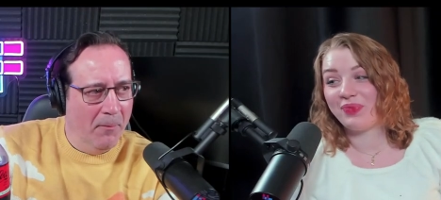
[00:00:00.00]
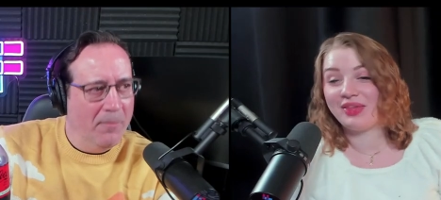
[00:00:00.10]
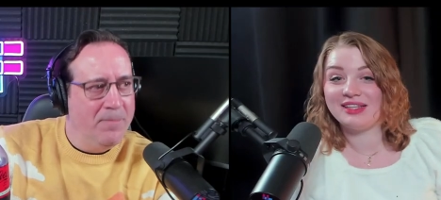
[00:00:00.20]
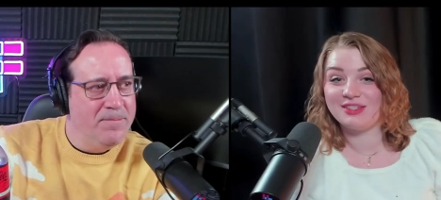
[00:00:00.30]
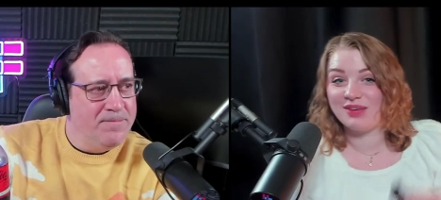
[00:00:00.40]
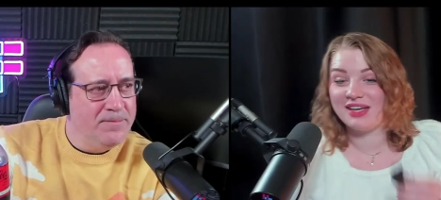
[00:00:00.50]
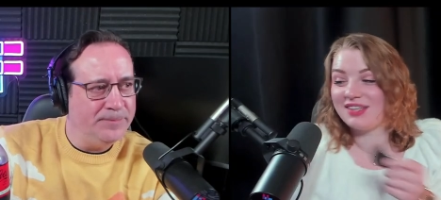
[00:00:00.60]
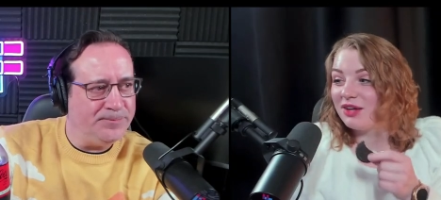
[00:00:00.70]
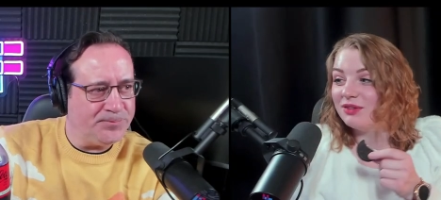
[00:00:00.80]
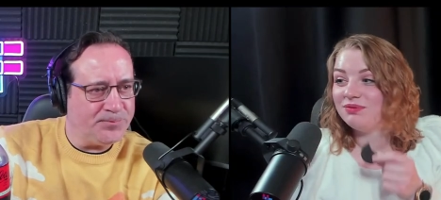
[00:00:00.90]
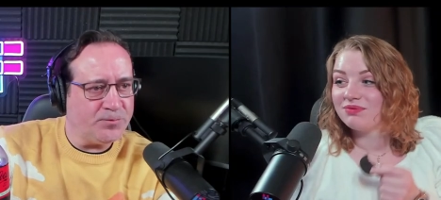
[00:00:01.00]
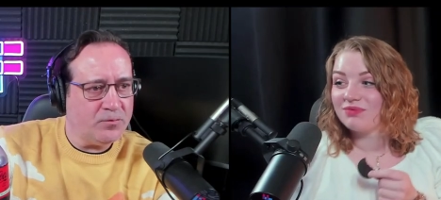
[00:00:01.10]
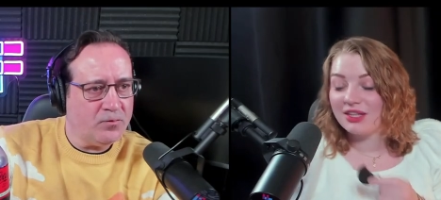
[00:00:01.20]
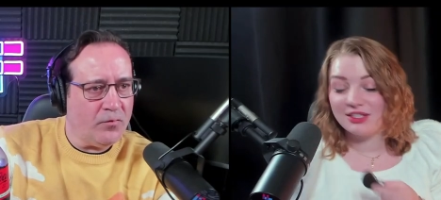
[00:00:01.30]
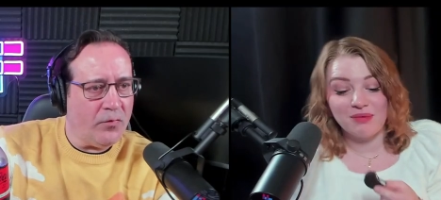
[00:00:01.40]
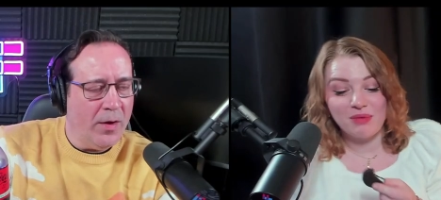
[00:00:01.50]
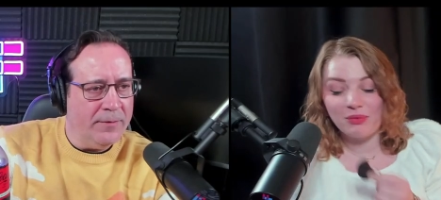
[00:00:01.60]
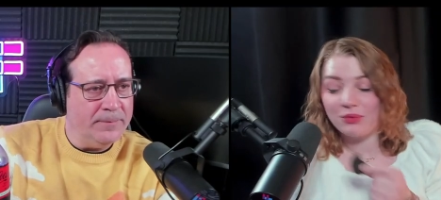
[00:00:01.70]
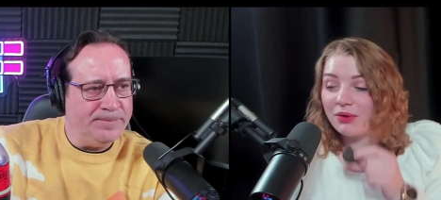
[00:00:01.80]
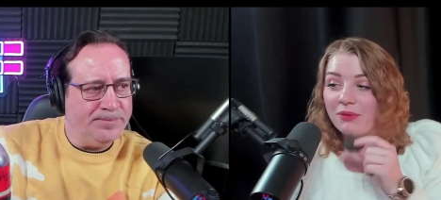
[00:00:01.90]
Speaker 1: That's amazing. Some people
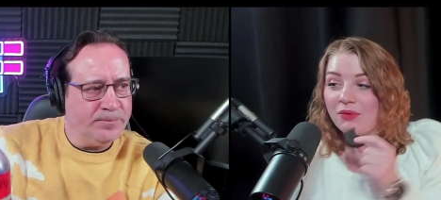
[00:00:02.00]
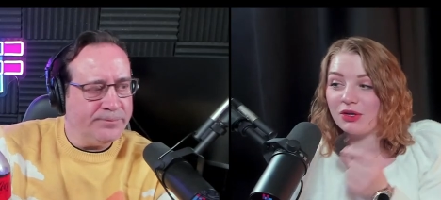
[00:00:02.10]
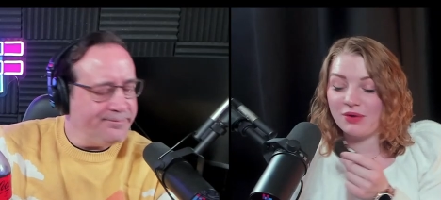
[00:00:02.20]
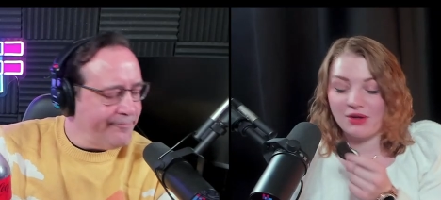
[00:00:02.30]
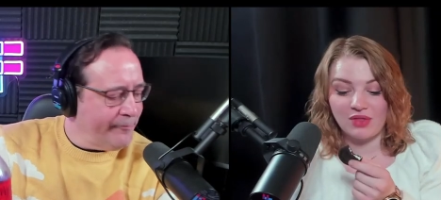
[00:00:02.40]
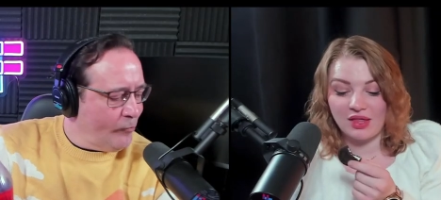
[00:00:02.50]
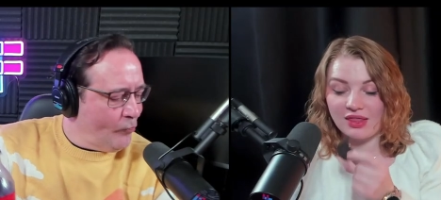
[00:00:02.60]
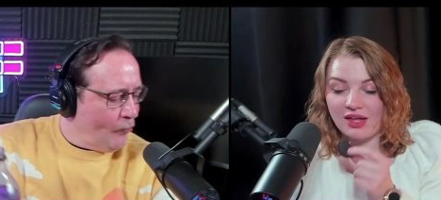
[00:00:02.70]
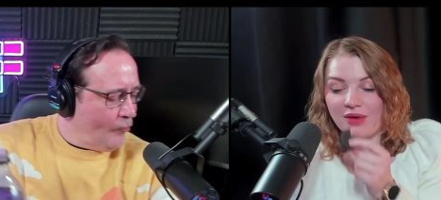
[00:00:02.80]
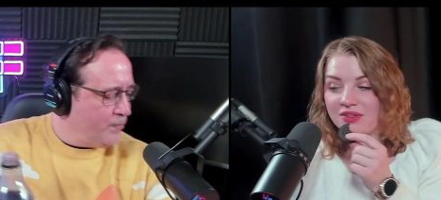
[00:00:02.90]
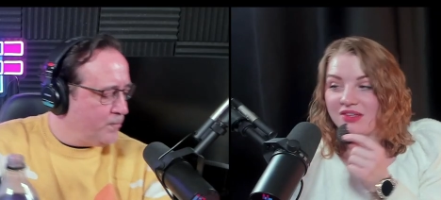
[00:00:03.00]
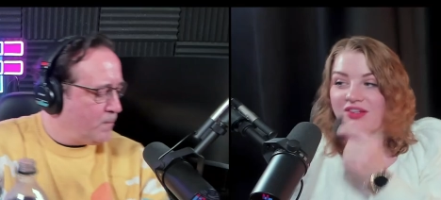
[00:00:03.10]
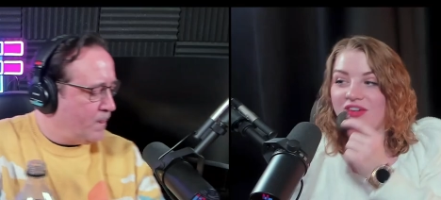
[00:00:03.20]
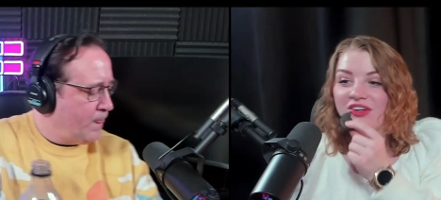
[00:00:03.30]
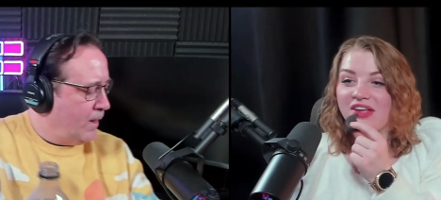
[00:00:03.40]
would probably watch me do that and think I was a serial